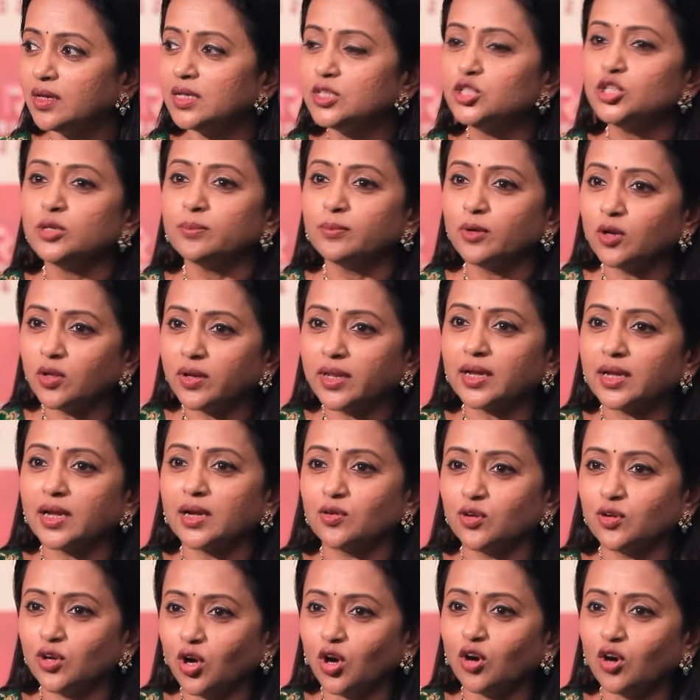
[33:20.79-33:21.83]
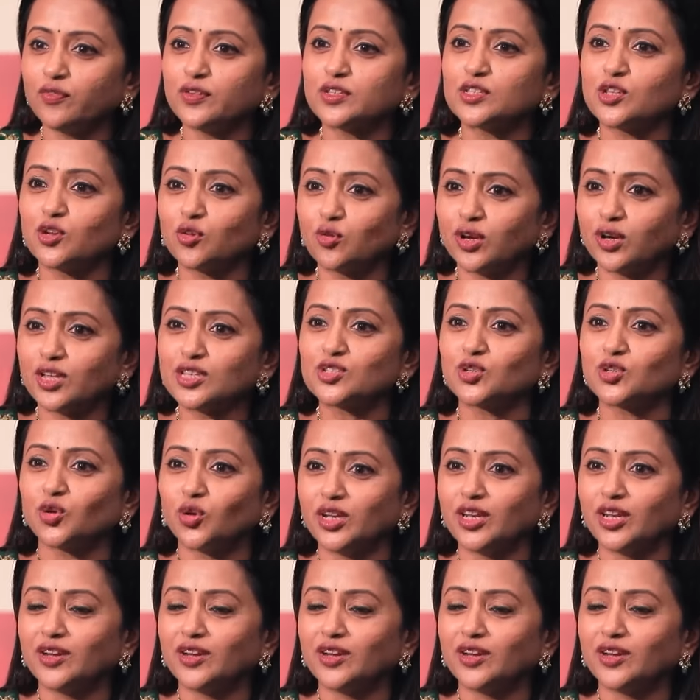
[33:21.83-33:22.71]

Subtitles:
Gym lone kaakunda office lo kuda story